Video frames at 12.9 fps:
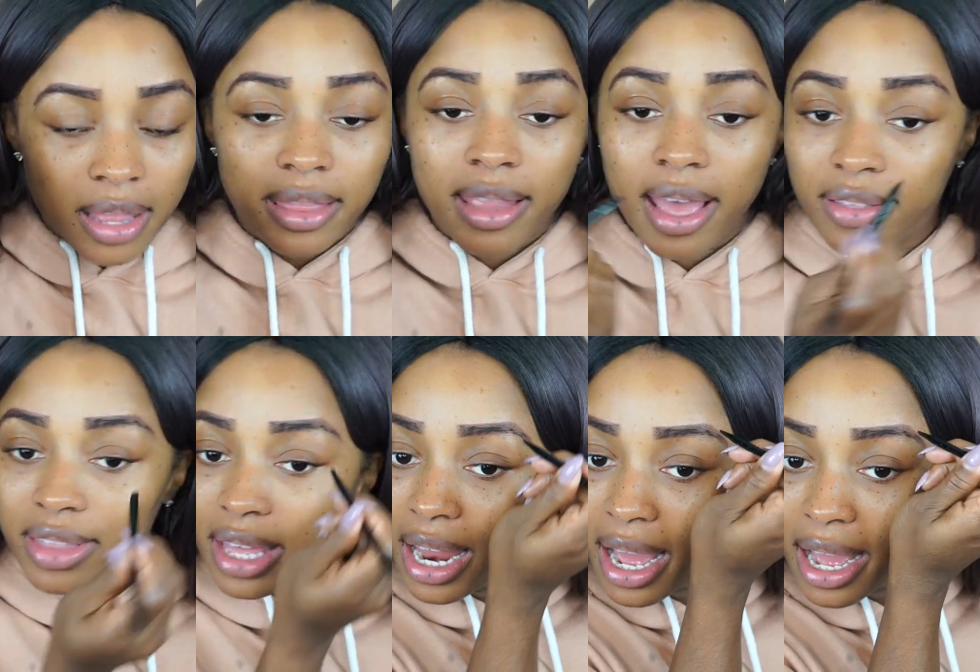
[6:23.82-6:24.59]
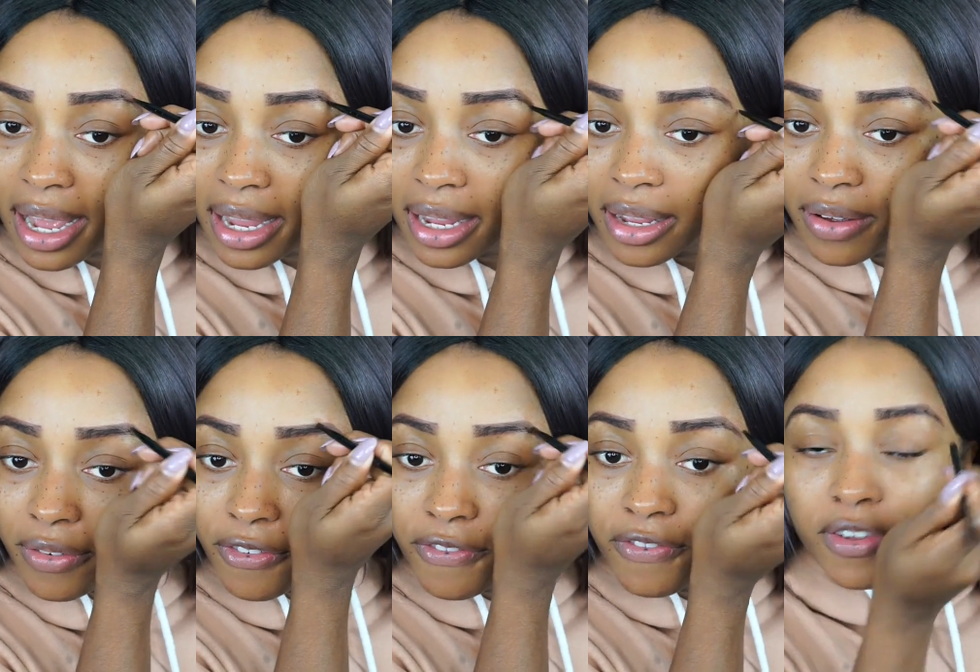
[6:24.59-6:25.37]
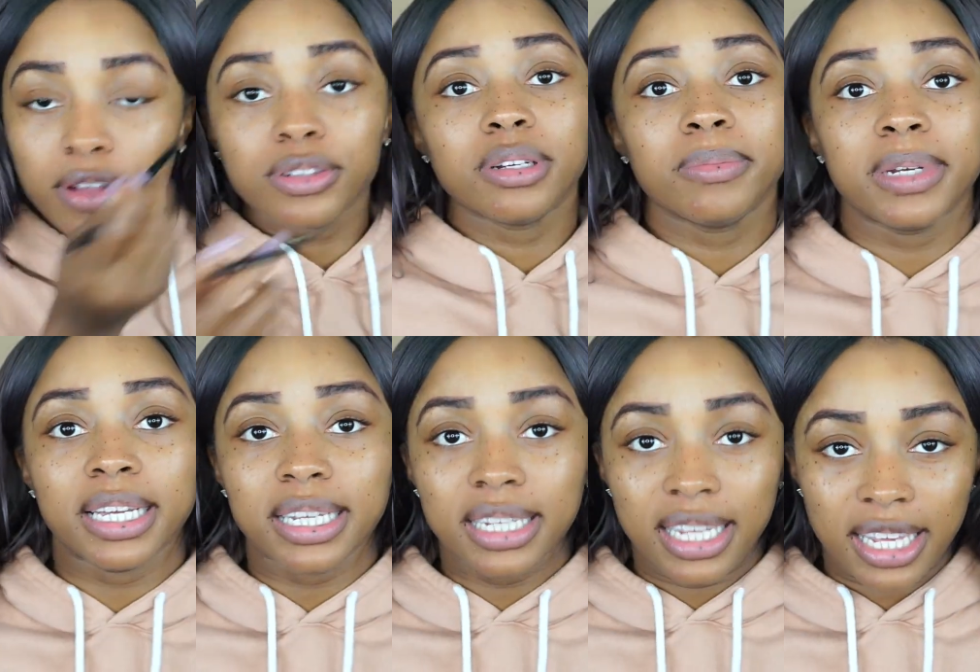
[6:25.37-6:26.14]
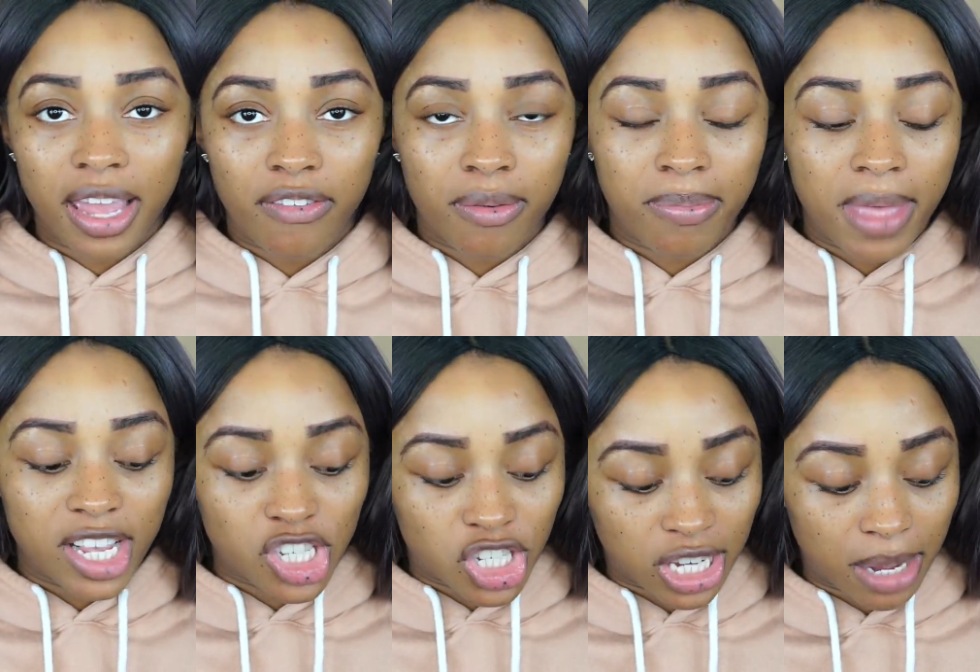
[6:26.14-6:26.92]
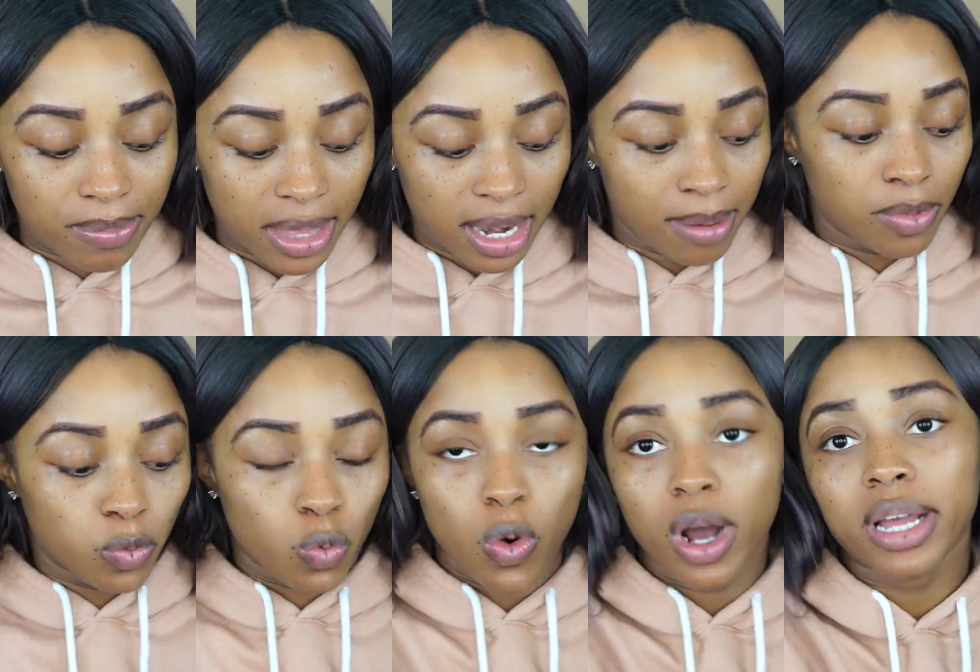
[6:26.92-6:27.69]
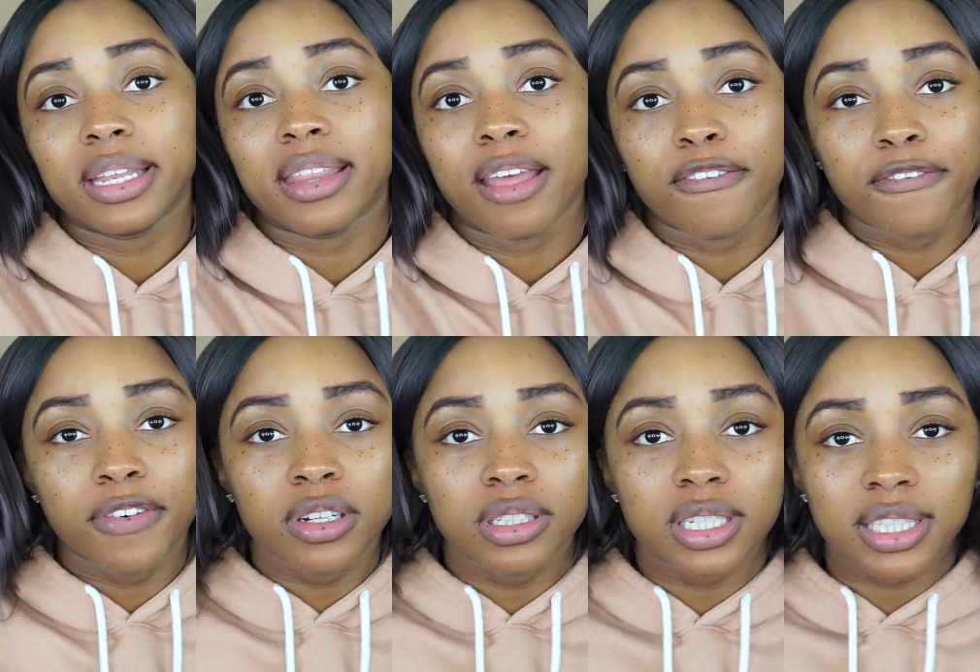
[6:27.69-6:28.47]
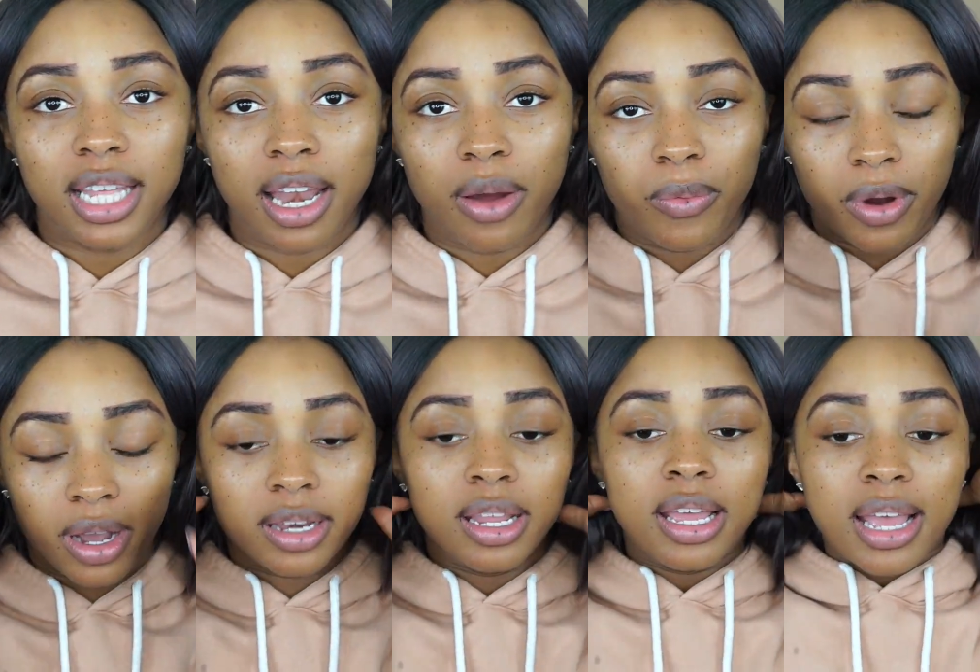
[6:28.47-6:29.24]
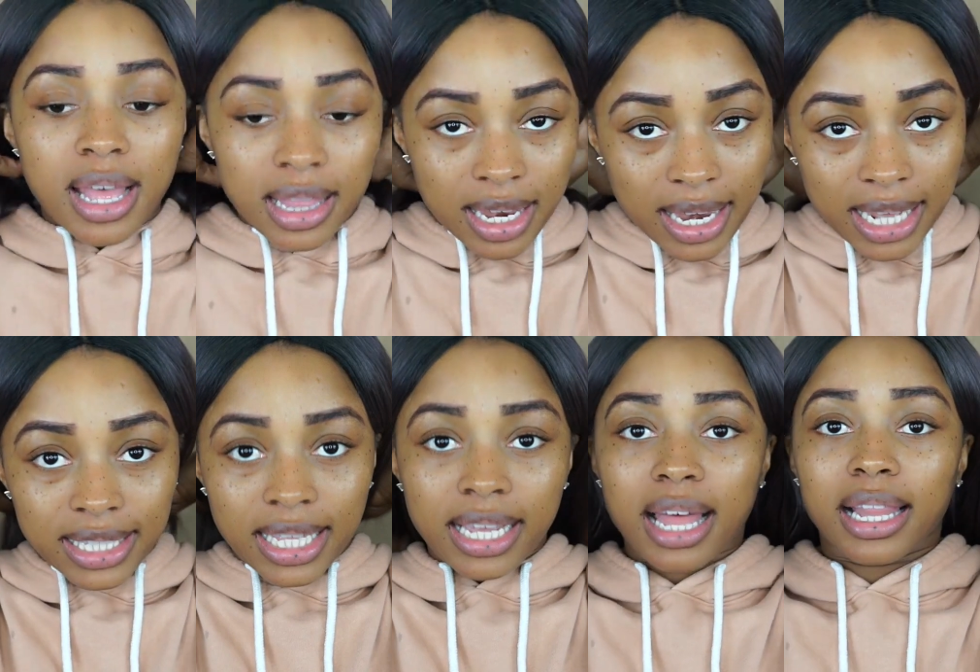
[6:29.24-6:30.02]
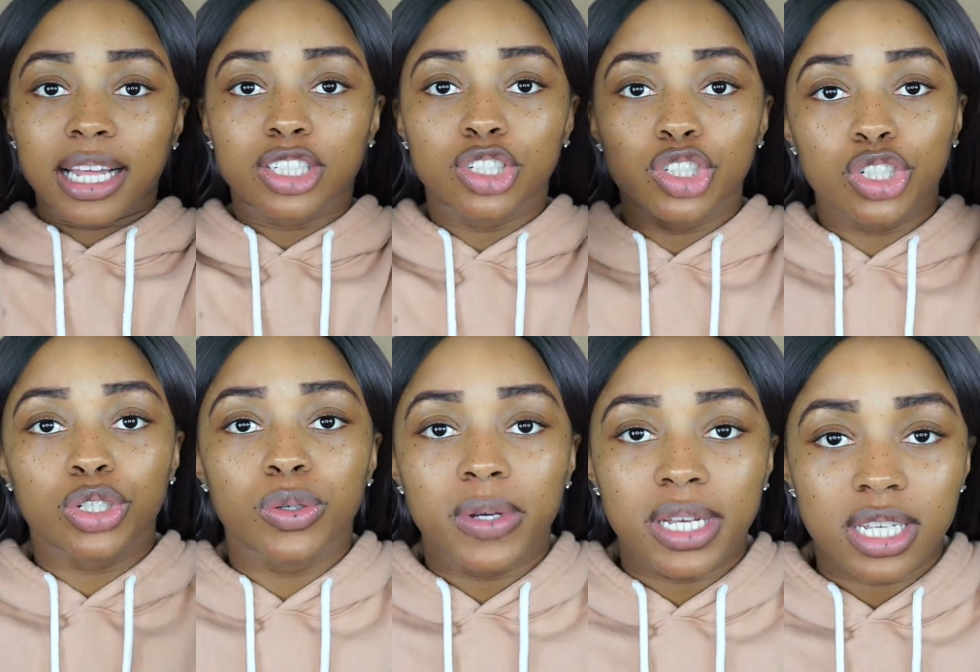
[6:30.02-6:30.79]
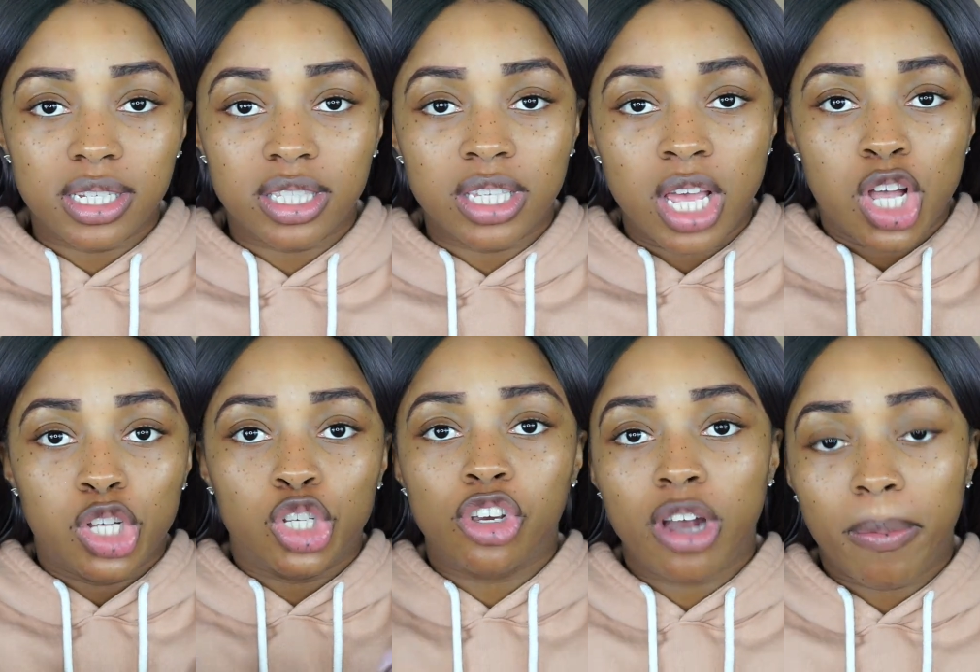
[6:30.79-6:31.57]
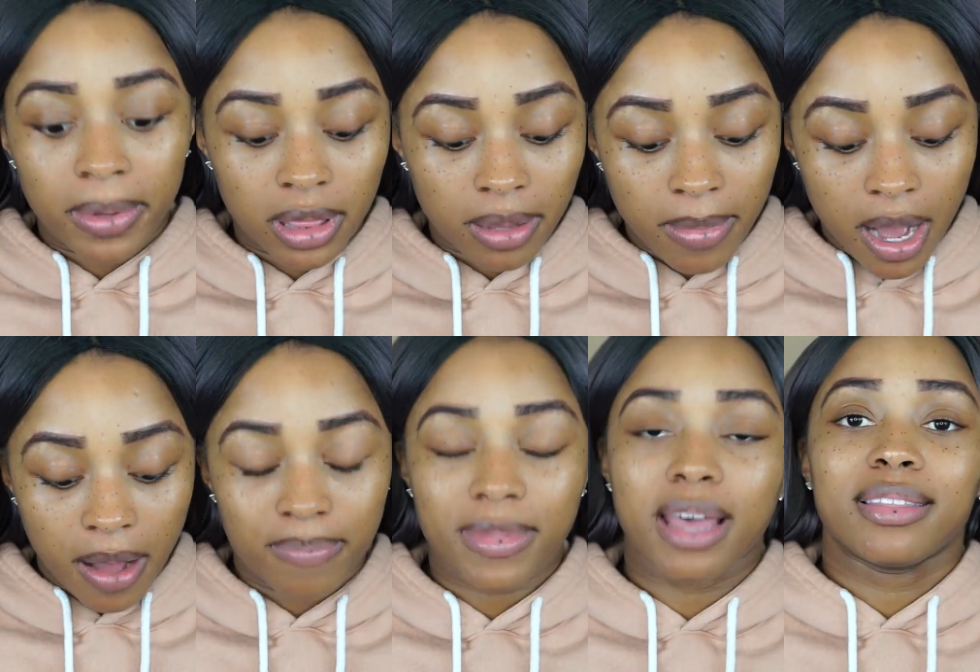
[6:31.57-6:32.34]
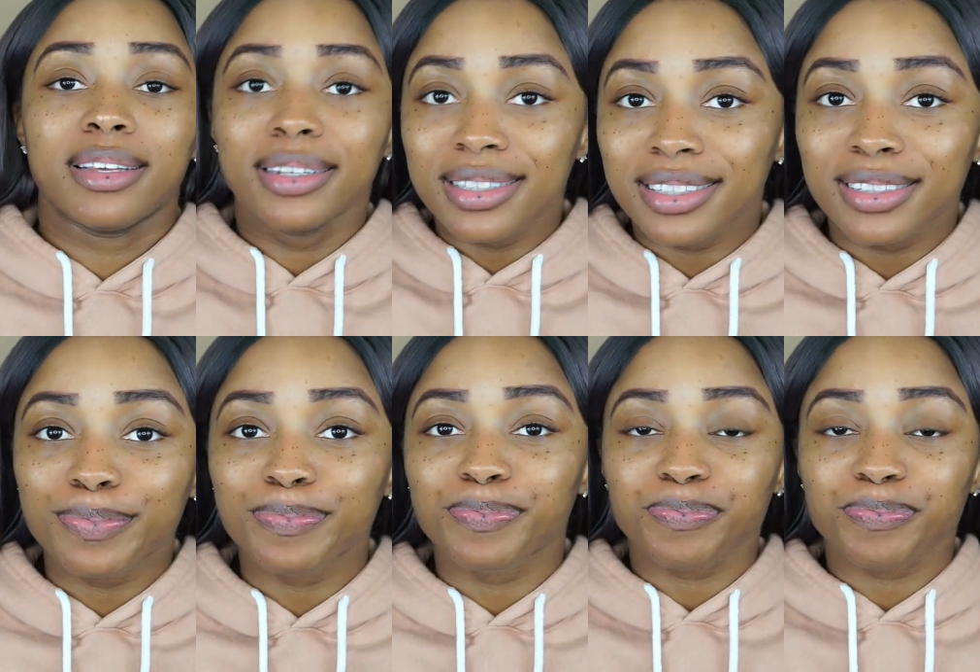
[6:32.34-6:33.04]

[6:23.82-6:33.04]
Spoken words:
now that I filled them in and gave them that shape that I want and that fullness that I want, the next thing I like to do is sharpen them up. Now this